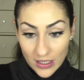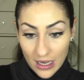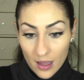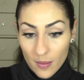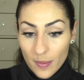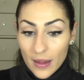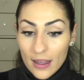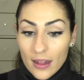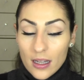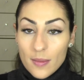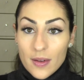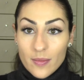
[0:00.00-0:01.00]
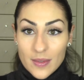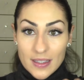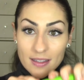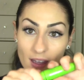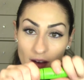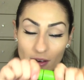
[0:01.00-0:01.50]
now I'm applying a little bit of
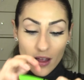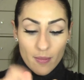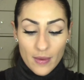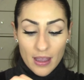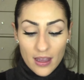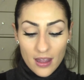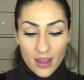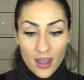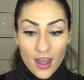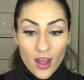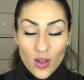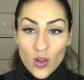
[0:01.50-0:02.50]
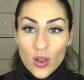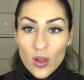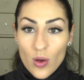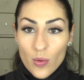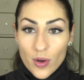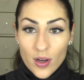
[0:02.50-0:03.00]
mascara on my
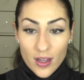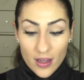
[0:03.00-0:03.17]
lower